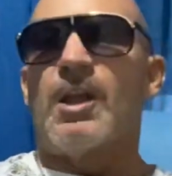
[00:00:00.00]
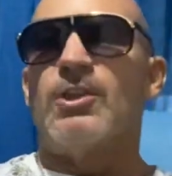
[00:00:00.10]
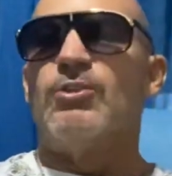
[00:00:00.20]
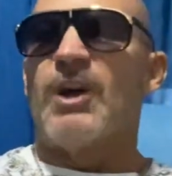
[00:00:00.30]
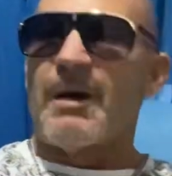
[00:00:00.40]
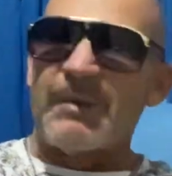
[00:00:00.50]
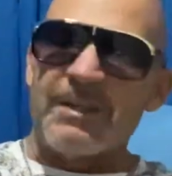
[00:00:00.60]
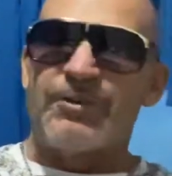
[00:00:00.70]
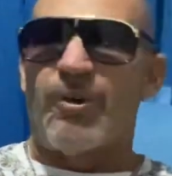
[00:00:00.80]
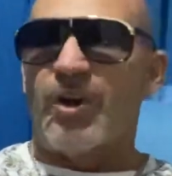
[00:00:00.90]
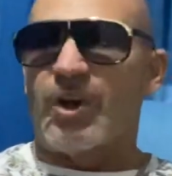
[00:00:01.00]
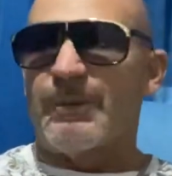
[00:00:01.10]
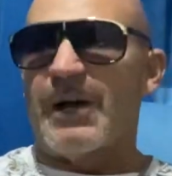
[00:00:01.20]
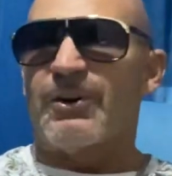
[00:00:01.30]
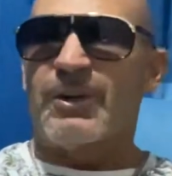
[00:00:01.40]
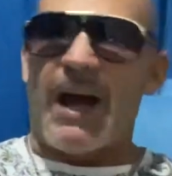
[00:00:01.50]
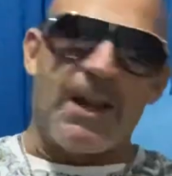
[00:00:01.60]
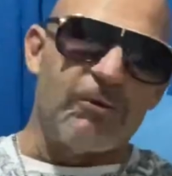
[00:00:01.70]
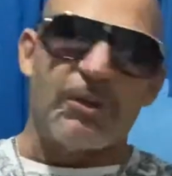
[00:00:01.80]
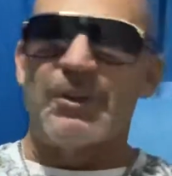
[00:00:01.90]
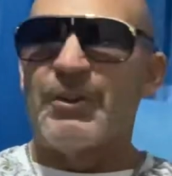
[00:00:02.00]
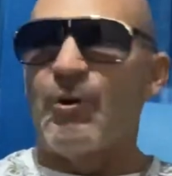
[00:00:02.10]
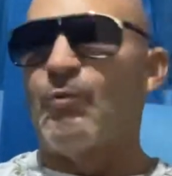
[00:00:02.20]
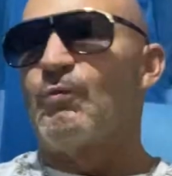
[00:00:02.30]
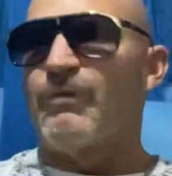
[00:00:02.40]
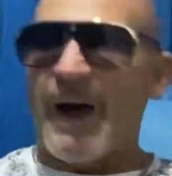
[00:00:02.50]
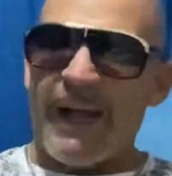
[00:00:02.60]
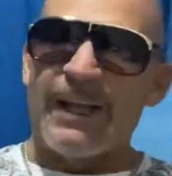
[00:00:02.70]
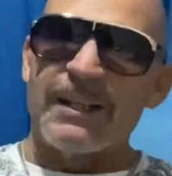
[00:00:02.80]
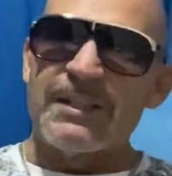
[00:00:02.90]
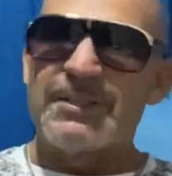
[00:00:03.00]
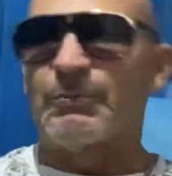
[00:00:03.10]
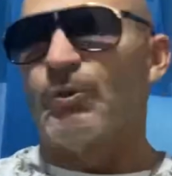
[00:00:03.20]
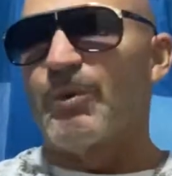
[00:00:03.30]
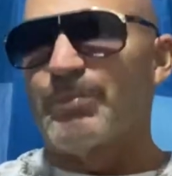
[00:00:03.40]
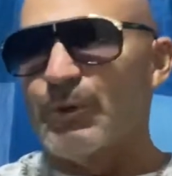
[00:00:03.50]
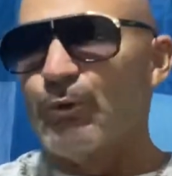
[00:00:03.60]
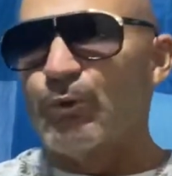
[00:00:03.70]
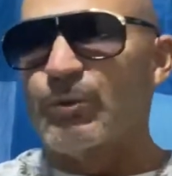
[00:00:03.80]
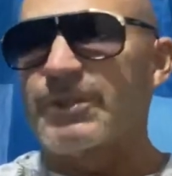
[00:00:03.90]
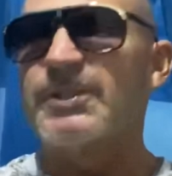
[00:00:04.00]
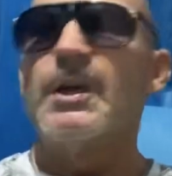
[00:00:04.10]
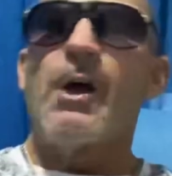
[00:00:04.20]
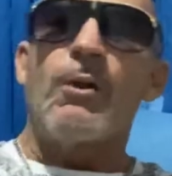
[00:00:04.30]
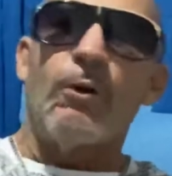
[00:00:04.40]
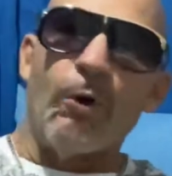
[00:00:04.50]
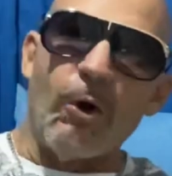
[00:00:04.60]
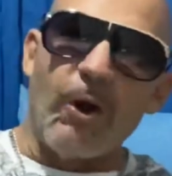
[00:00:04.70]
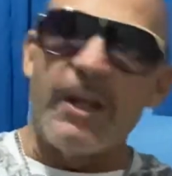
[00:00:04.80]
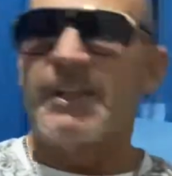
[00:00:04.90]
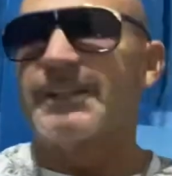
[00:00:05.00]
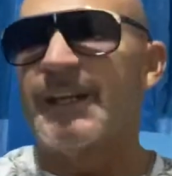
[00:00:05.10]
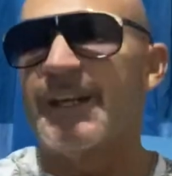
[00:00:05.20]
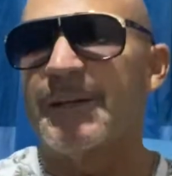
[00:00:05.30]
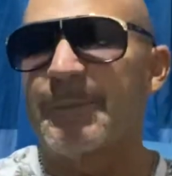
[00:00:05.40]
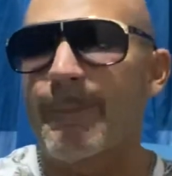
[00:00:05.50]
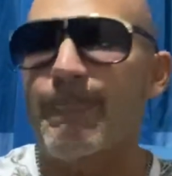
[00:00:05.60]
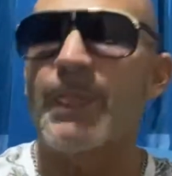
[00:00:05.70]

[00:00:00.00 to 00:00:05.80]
I'm not talking about, I don't condone violence or abuse or anything